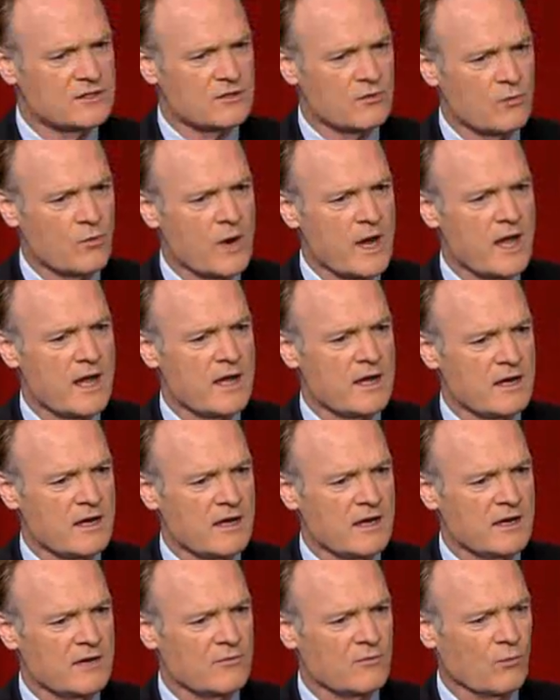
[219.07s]
the way
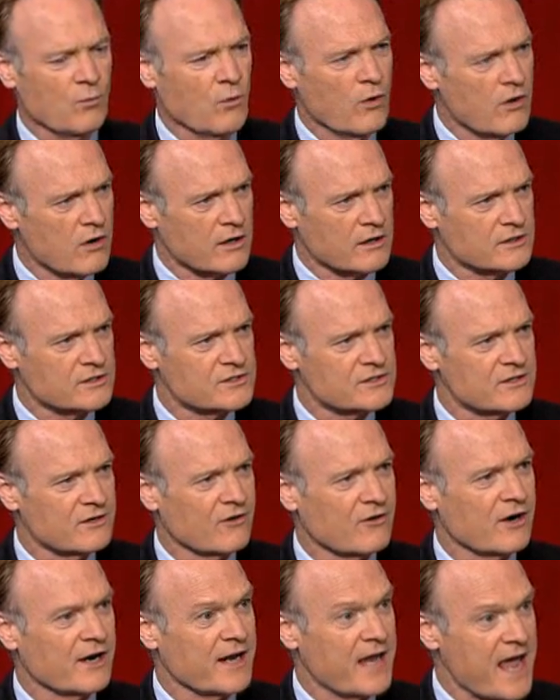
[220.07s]
it works
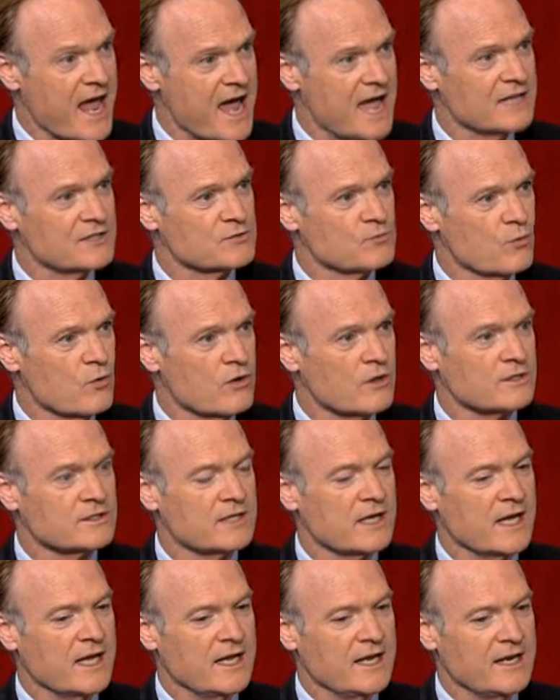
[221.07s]
or it has worked,
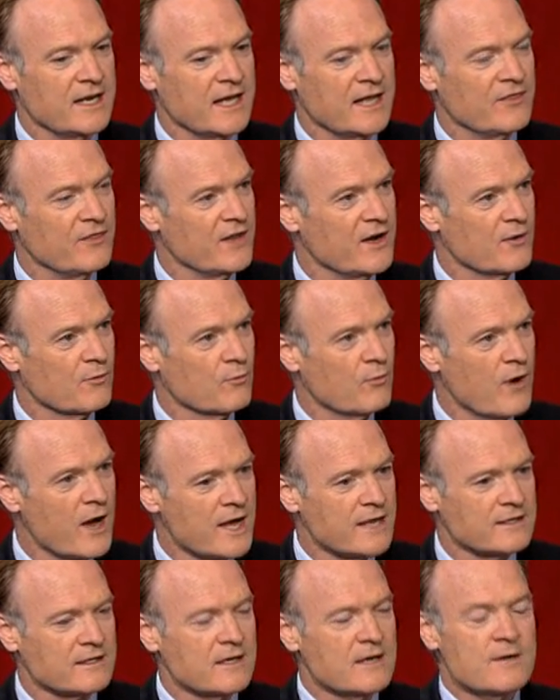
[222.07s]
and they're
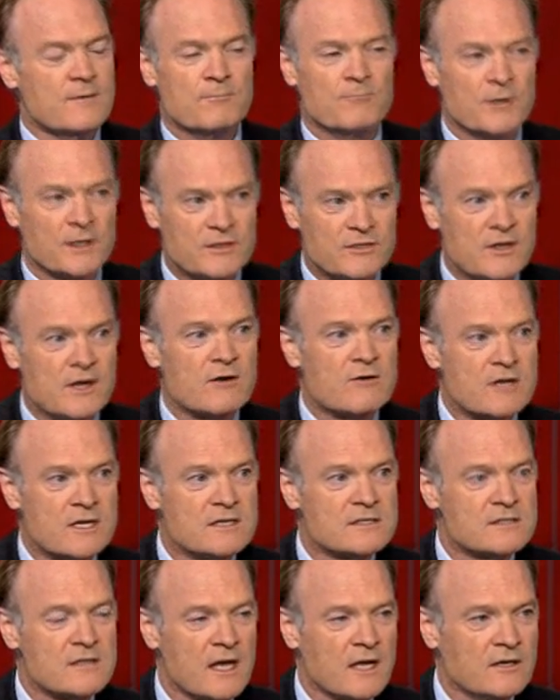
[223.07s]
right. But there
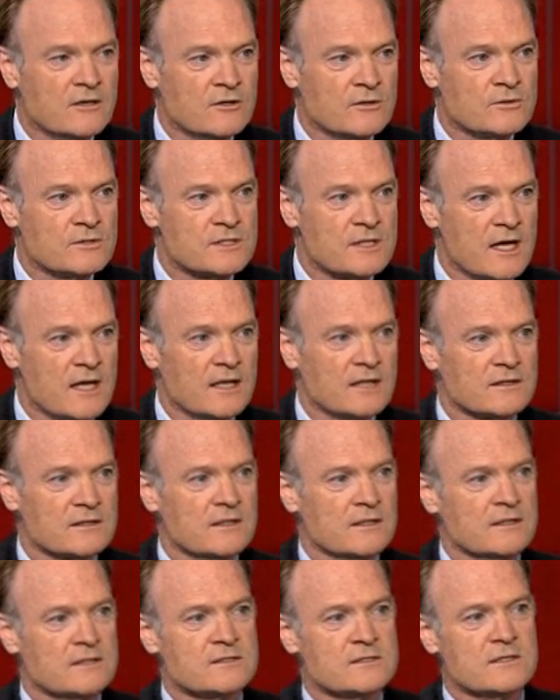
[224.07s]
is a new Senate
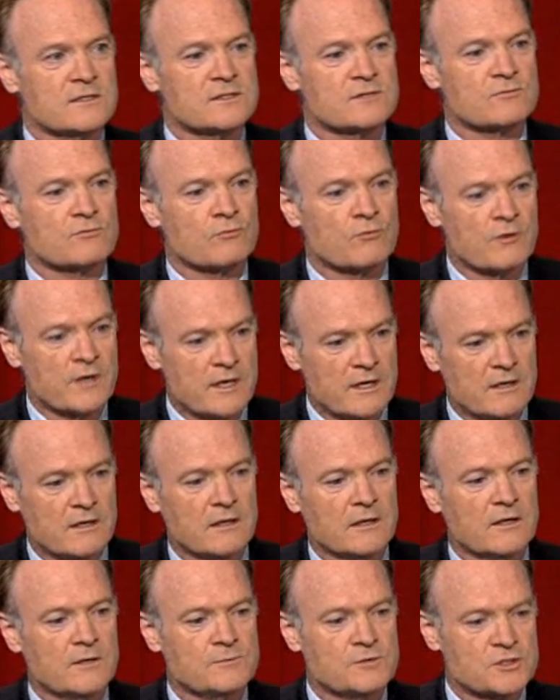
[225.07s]
that is this
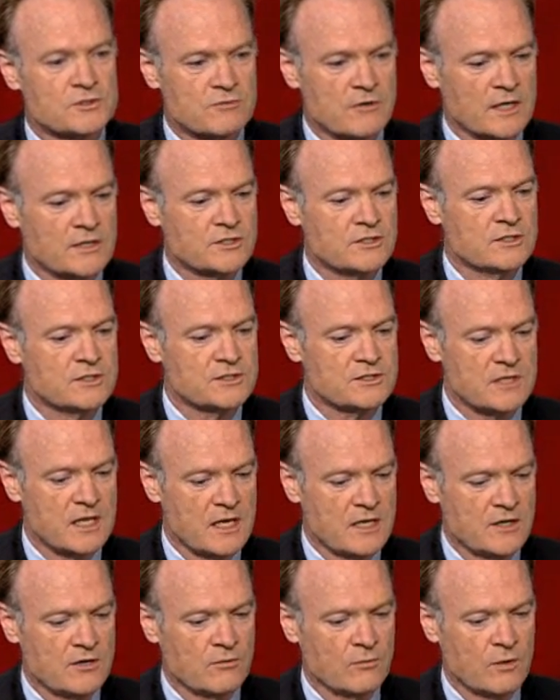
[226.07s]
real
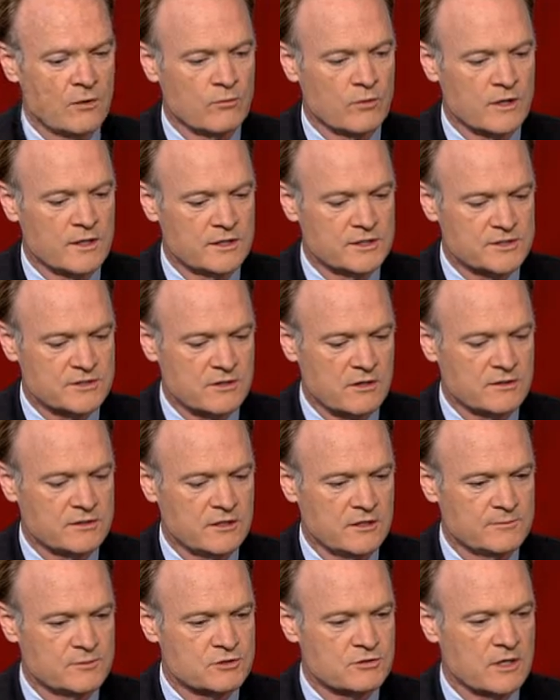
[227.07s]
obstructionist. You know, we're going to start
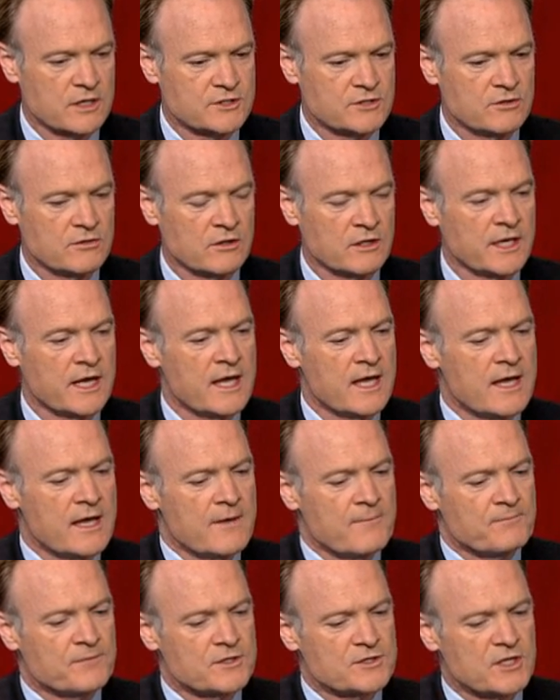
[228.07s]
the obstruction early.
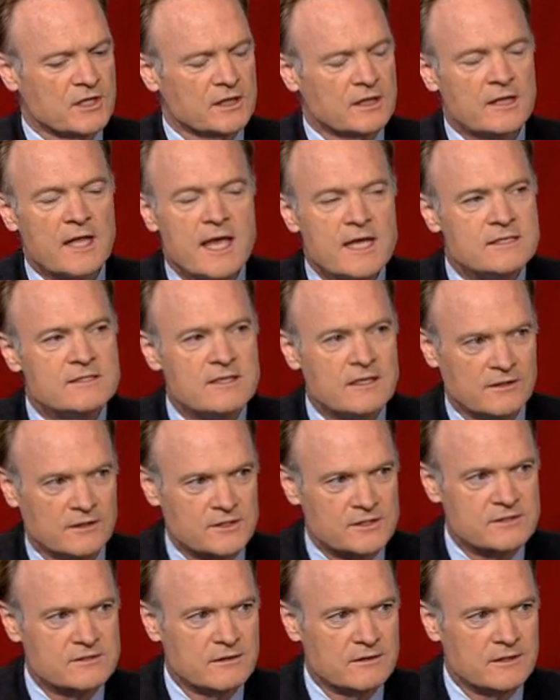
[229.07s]
There's a
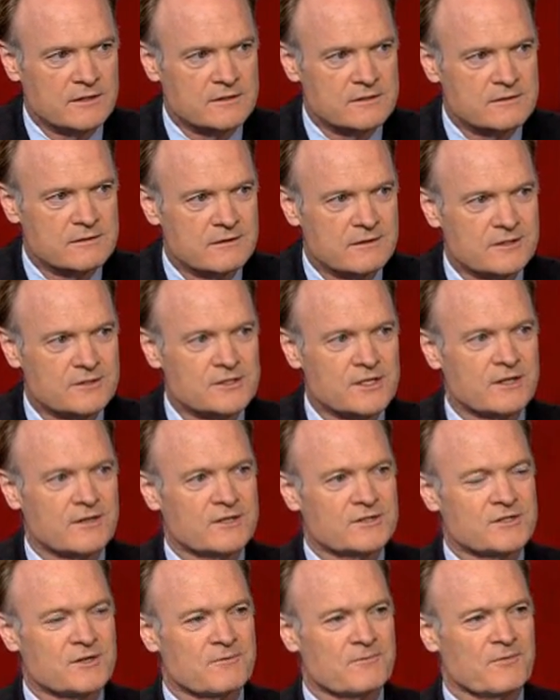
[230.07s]
laziness to this.
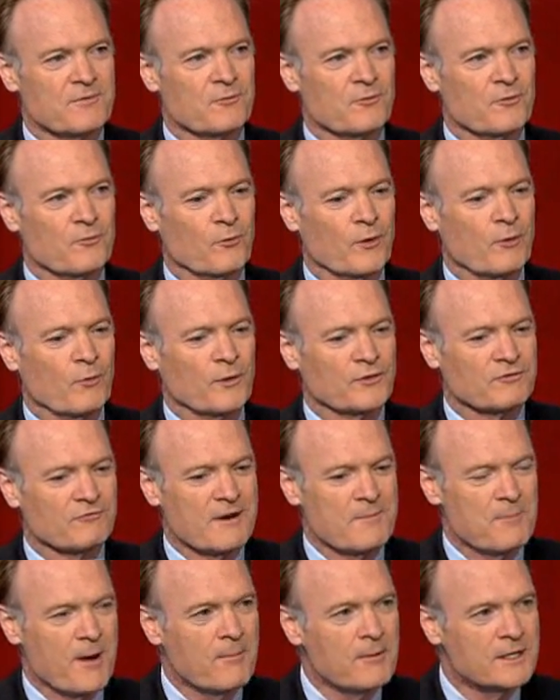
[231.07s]
What the
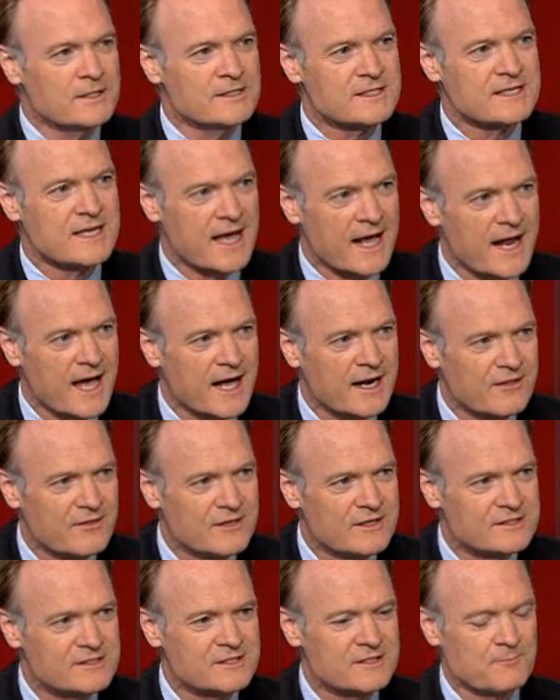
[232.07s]
Republicans get out of
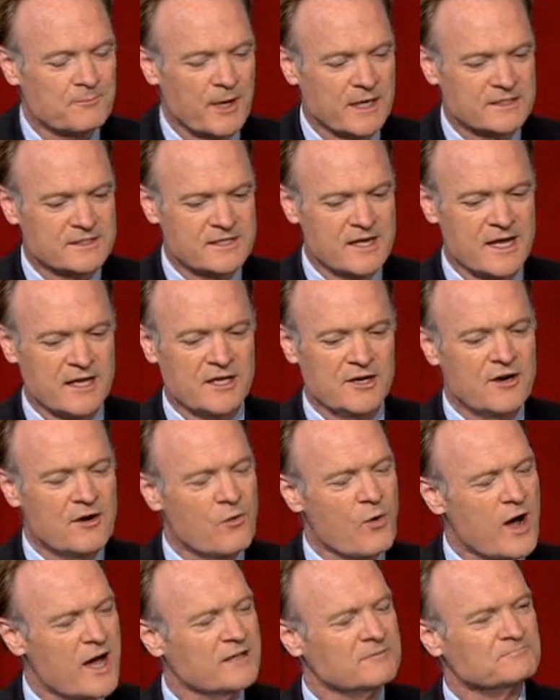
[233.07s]
this by saying, you know
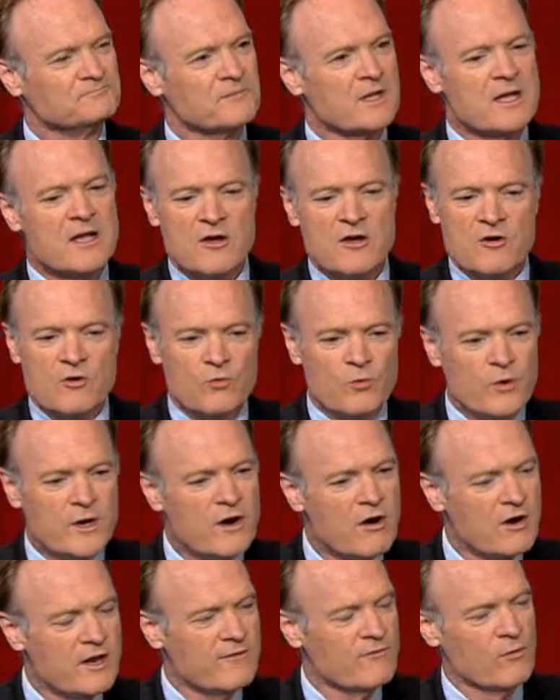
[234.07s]
what, we
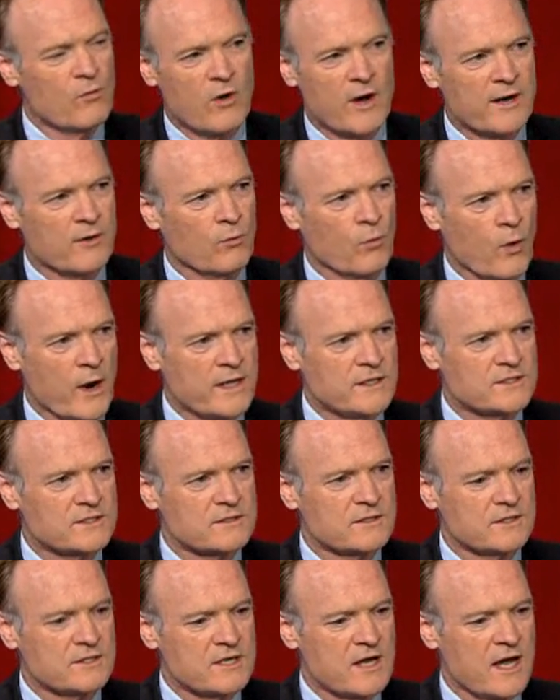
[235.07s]
don't even want to
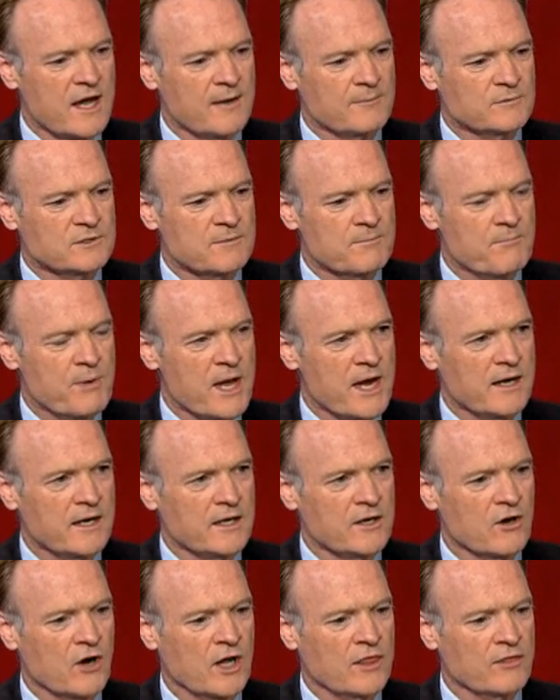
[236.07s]
waste the time
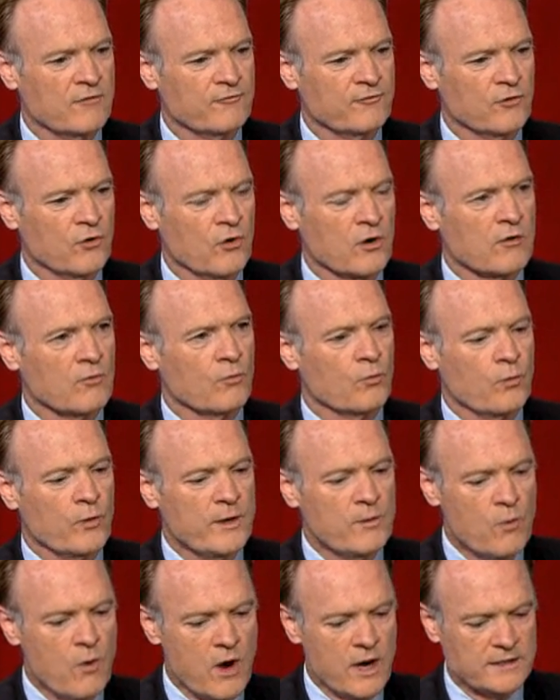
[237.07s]
debating on the floor.
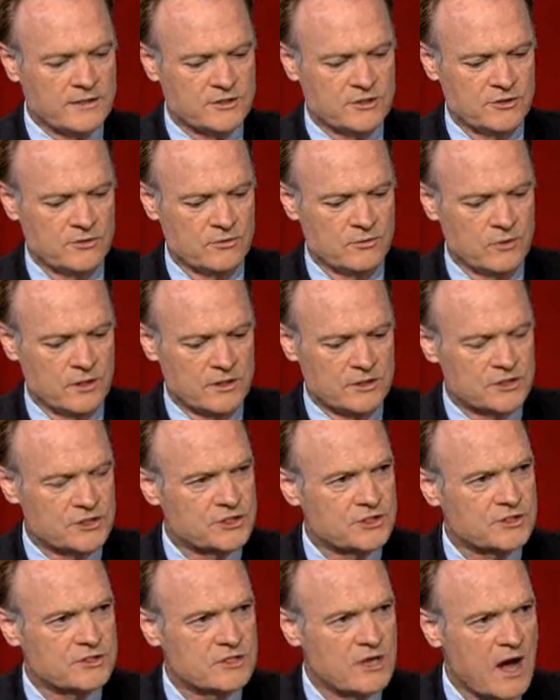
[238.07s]
We want to
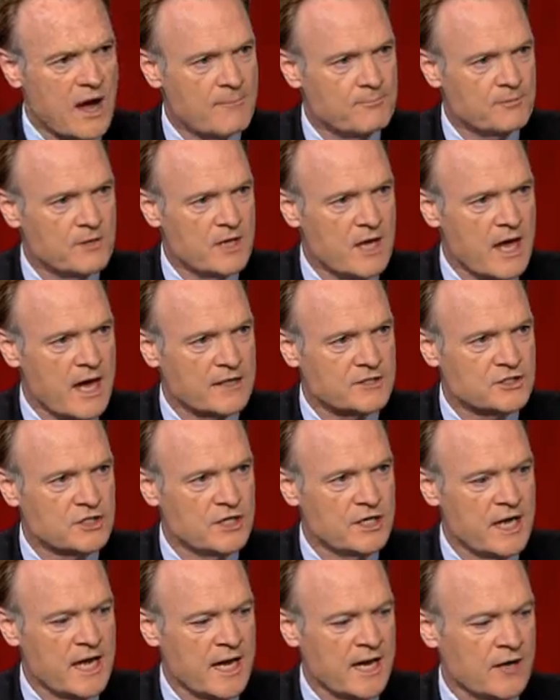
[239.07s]
stop the
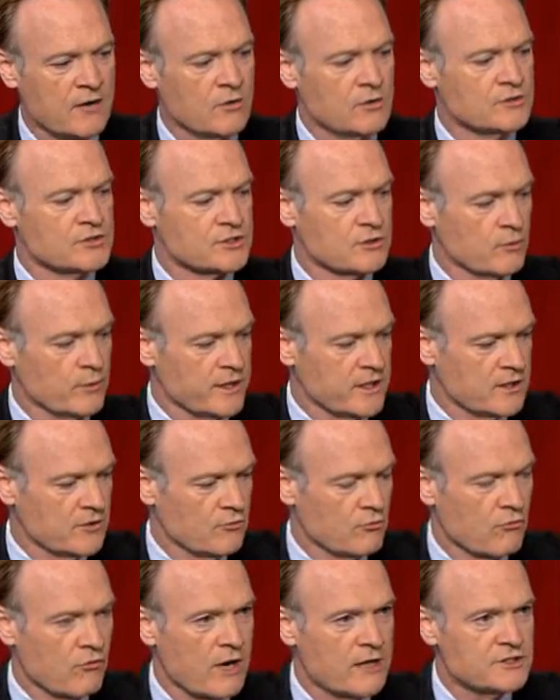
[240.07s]
action now so we
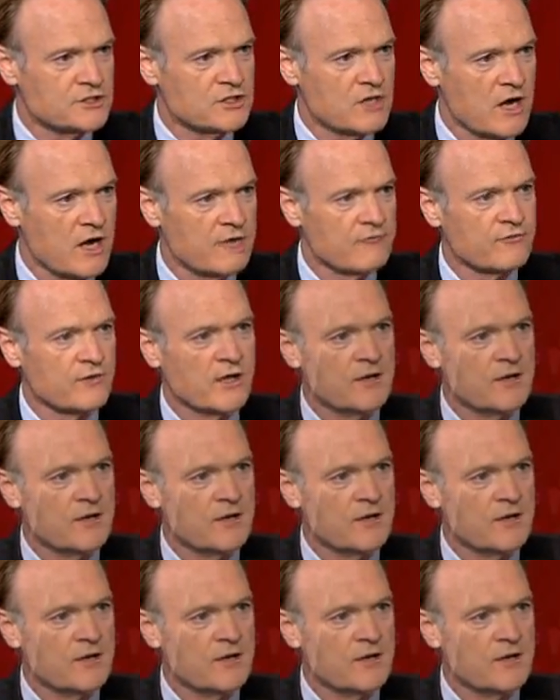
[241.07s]
can rush off